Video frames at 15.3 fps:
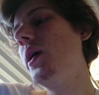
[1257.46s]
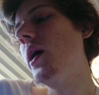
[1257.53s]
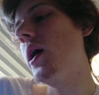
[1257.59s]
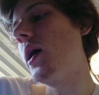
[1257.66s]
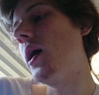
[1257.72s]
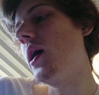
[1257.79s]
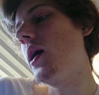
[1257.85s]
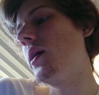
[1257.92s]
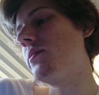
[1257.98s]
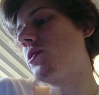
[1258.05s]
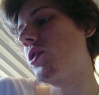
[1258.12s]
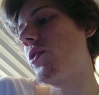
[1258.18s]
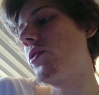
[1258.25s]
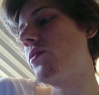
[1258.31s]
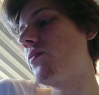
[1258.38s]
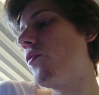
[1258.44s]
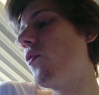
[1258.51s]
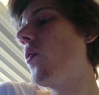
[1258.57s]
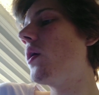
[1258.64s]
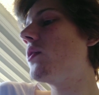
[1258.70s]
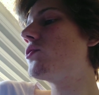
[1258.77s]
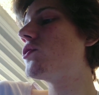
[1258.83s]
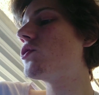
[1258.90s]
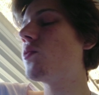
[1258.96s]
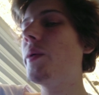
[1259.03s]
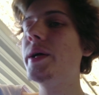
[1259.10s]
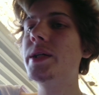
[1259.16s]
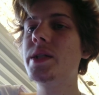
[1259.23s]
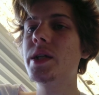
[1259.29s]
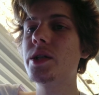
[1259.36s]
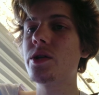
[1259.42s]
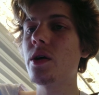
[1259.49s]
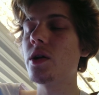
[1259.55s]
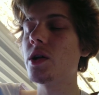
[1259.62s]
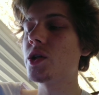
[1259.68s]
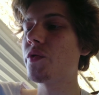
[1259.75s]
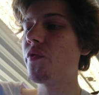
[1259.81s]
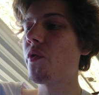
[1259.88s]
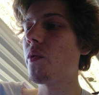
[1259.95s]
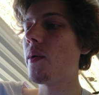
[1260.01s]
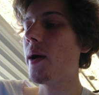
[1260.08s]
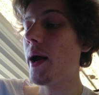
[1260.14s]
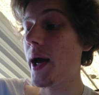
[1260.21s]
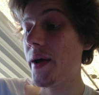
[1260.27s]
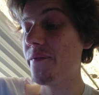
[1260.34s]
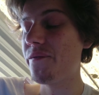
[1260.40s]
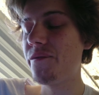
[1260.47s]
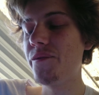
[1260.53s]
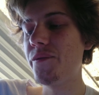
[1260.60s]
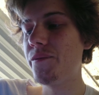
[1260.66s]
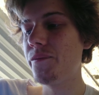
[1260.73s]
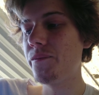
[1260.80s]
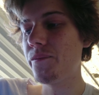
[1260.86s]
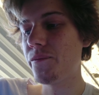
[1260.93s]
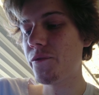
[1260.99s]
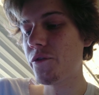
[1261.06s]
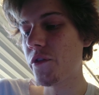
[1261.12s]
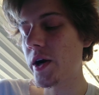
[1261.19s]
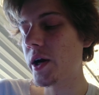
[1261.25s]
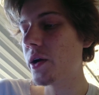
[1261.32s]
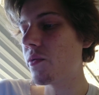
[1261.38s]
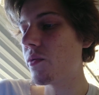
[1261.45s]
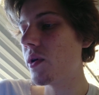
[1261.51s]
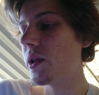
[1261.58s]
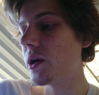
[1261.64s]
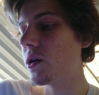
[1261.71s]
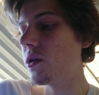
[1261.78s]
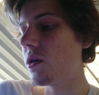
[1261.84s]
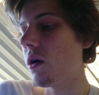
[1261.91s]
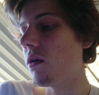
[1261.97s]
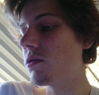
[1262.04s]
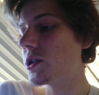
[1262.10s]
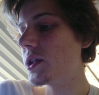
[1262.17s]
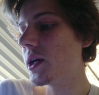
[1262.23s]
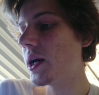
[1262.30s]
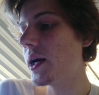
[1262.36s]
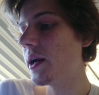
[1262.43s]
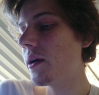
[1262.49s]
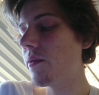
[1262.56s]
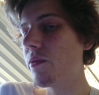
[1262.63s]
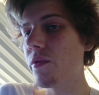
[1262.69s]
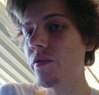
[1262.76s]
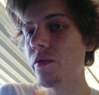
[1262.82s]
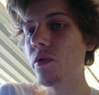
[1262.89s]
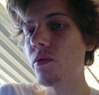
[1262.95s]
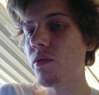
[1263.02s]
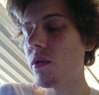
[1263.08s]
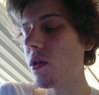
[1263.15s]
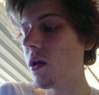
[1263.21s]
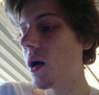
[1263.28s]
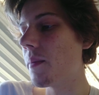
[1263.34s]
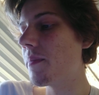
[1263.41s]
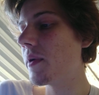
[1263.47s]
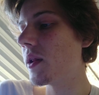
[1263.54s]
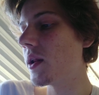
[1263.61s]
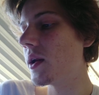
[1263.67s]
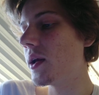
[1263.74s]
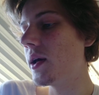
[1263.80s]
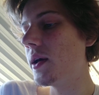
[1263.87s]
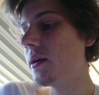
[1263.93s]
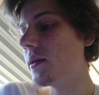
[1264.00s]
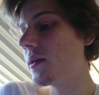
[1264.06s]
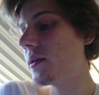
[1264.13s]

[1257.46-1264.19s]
So $426 for a freaking really good alternator with good reliability,